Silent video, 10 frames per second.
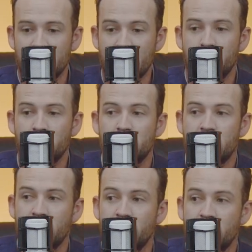that
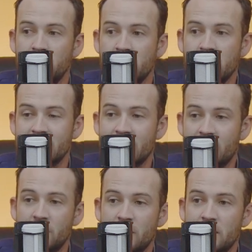much different. It's
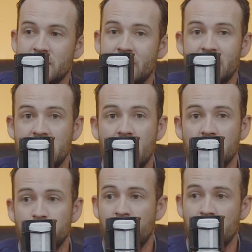like a
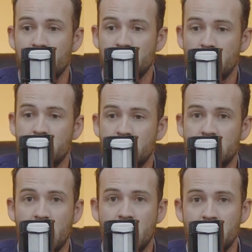darts player throwing the
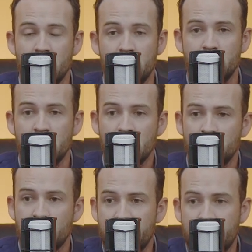dart at
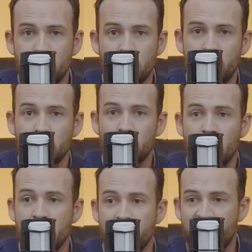trying to get triple
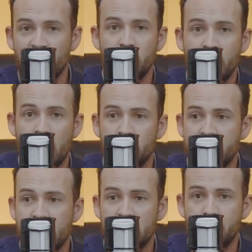20 and fill the power
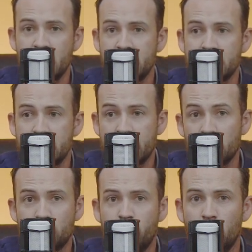tail and misses and
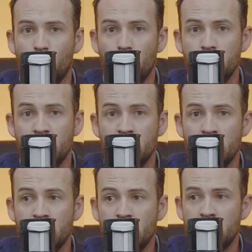gets triple 1.
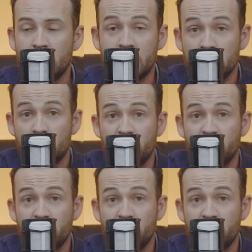Like, it's